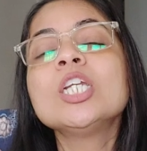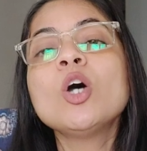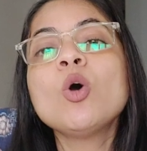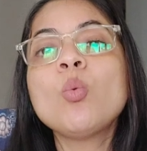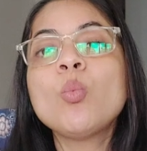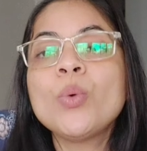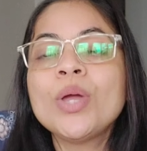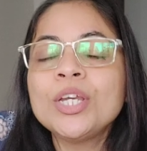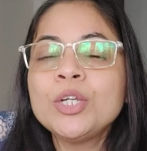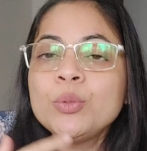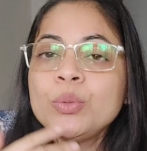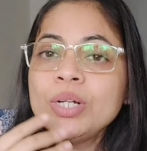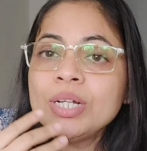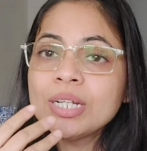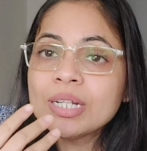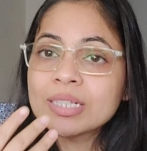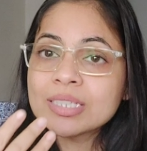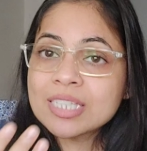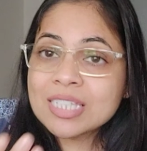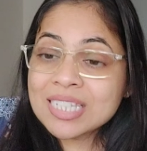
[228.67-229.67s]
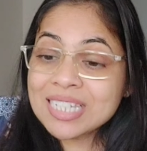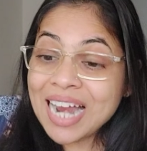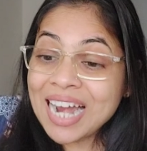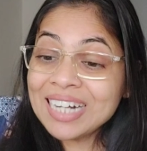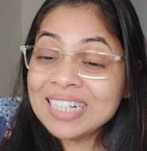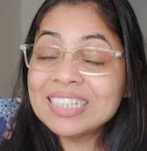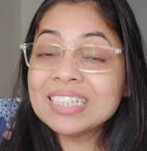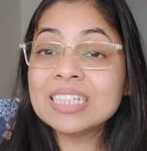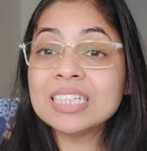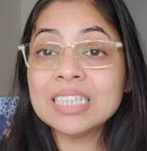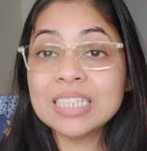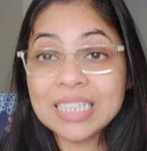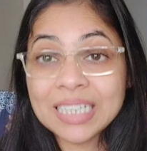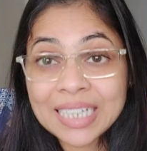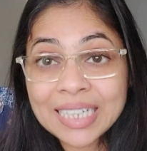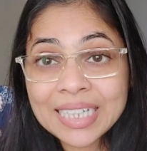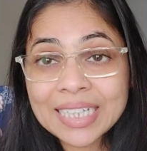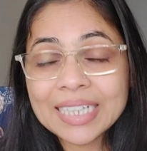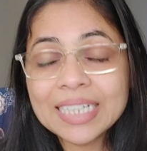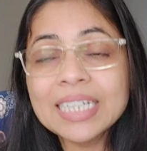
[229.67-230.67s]
Now when you will start
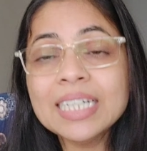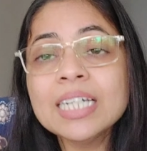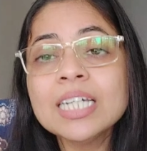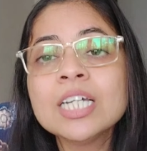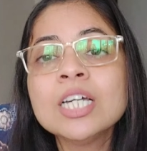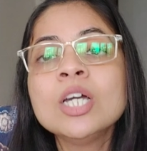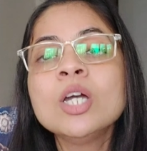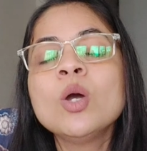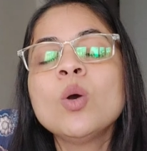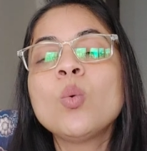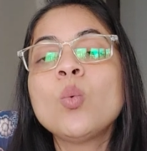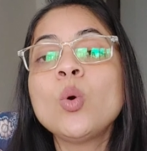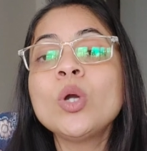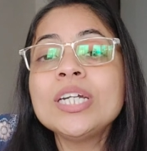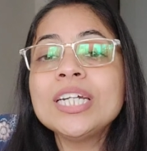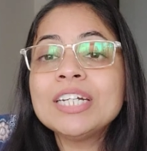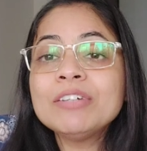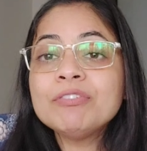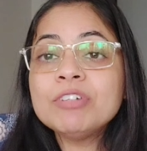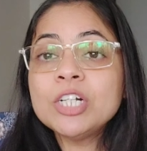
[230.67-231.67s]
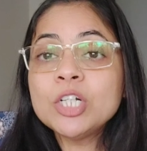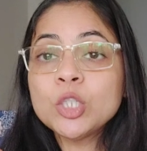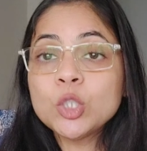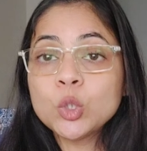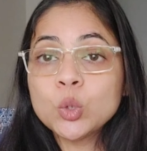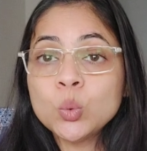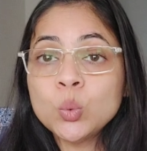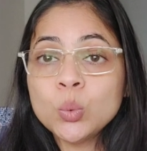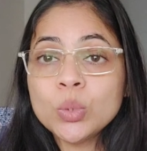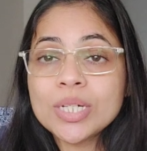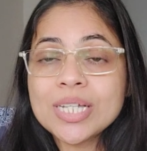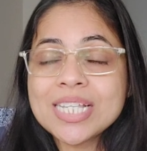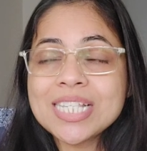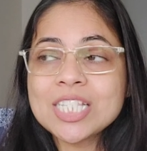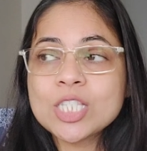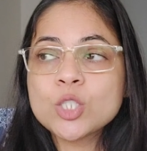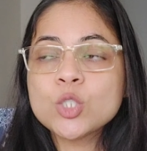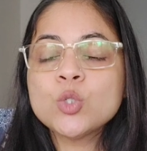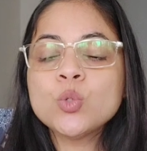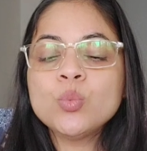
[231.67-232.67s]
reading, what it will do
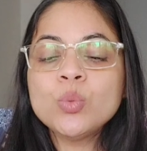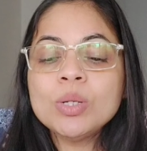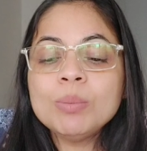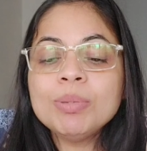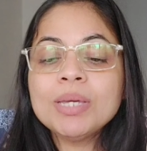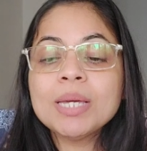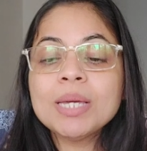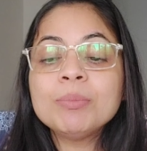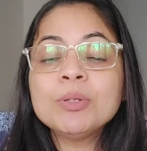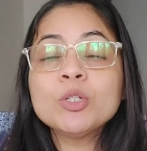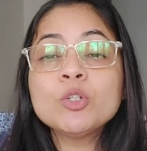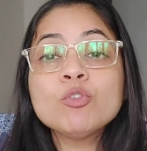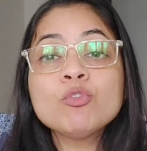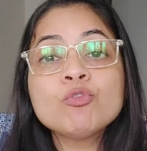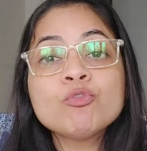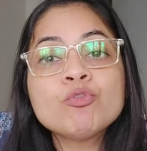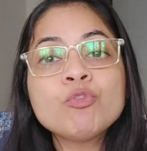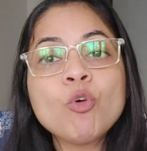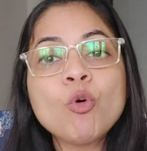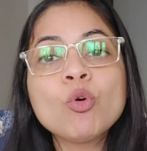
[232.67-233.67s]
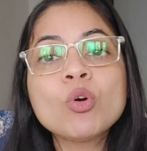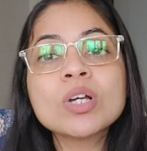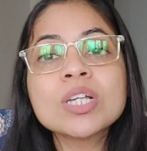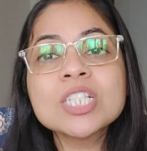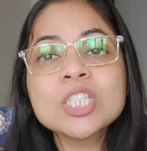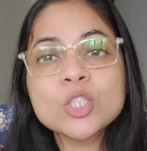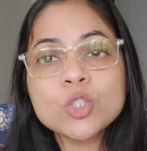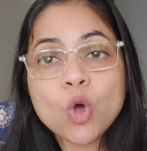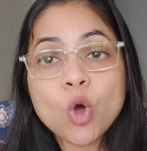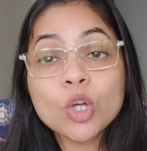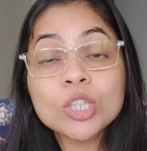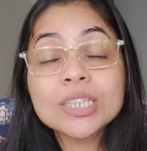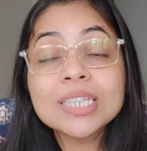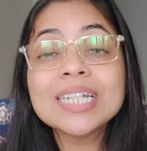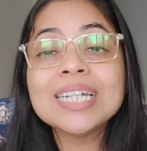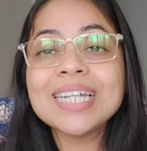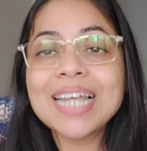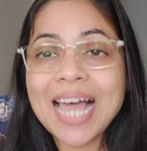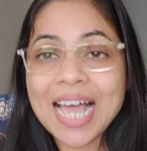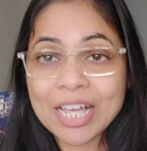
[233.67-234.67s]
is you will be able to focus on
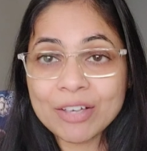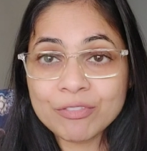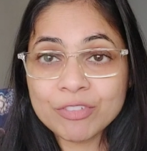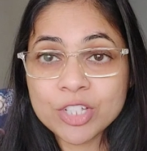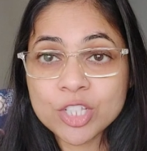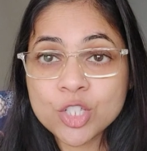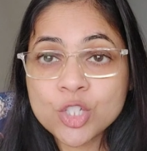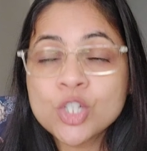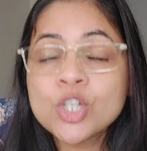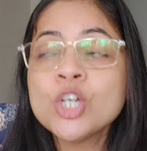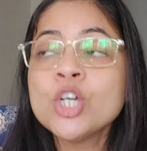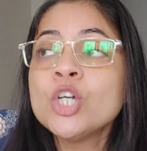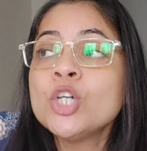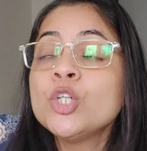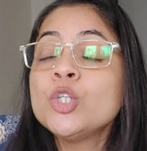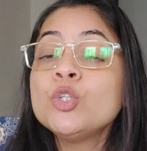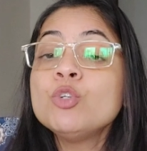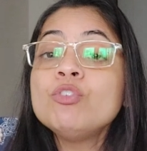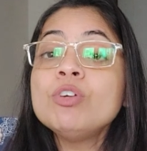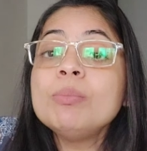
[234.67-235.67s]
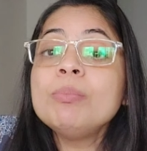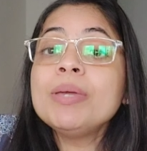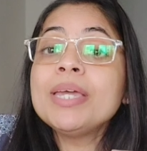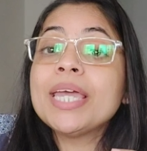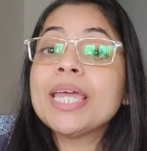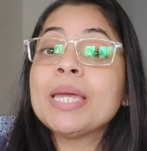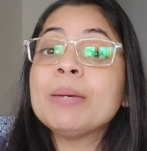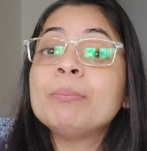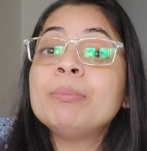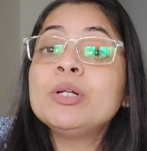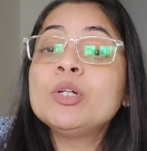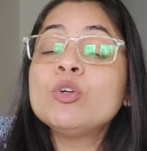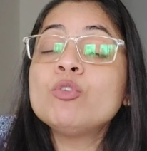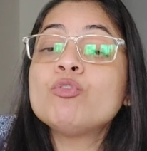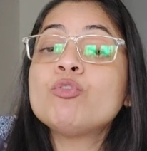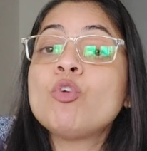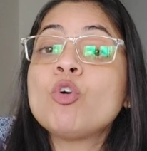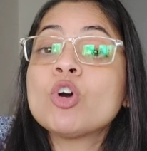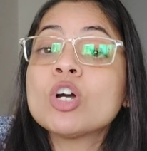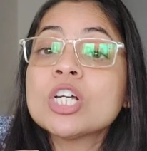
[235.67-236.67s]
the language. You will be able to
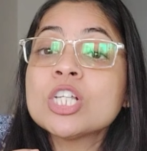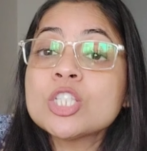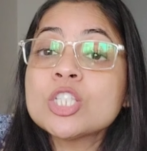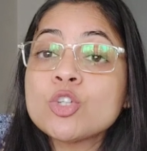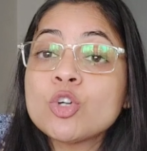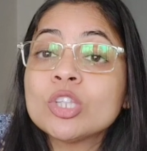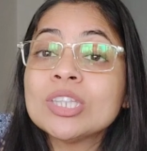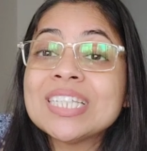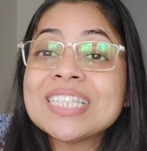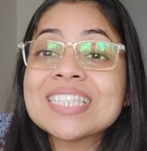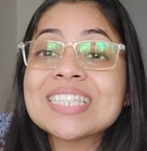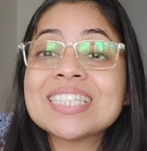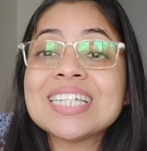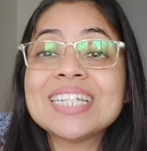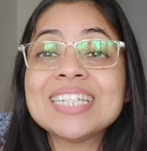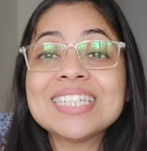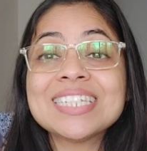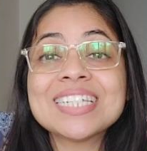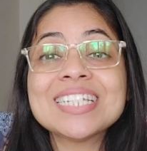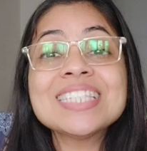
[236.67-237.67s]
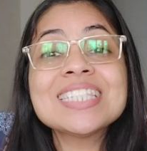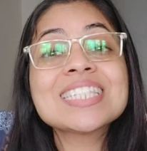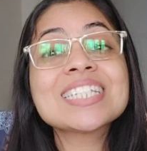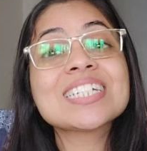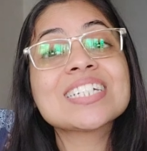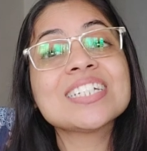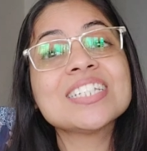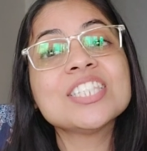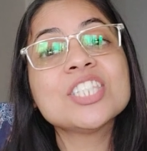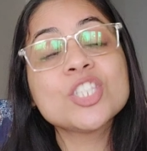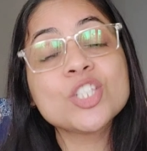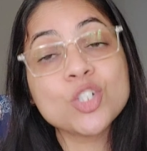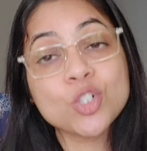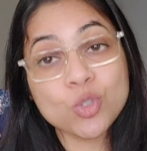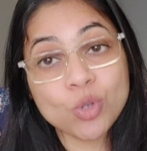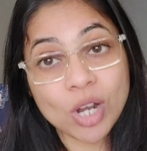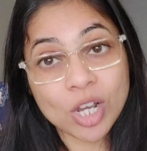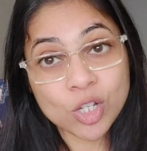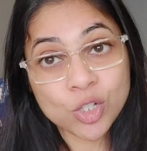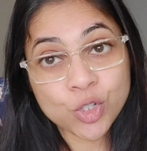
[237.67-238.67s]
focus on the sentence
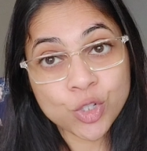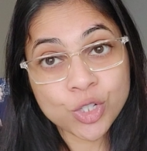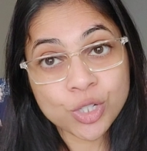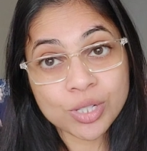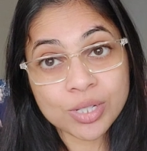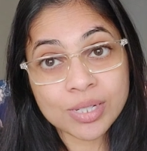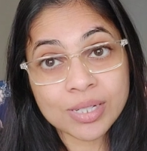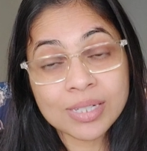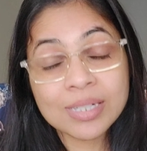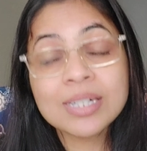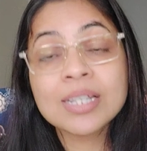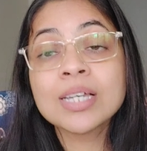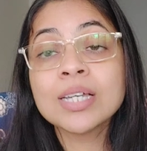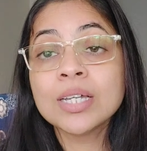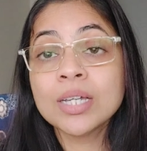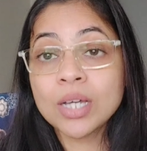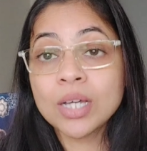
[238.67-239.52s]
construction.